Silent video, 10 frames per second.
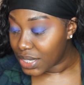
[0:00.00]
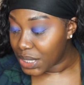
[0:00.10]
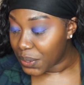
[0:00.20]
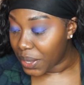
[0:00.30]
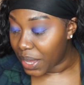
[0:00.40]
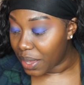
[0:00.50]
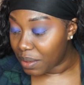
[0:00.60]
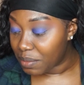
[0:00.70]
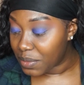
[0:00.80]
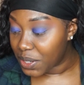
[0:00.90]
So yeah,
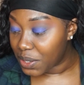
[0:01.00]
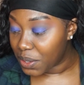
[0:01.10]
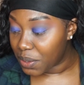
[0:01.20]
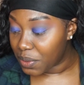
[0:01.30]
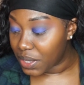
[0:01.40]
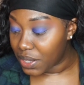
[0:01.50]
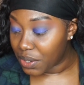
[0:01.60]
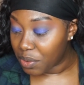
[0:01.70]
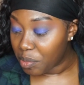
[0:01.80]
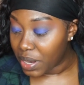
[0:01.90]
I'm gonna go with a
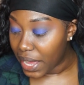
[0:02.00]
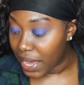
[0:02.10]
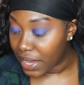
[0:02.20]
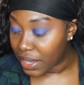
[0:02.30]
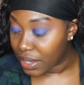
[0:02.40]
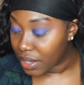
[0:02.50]
little black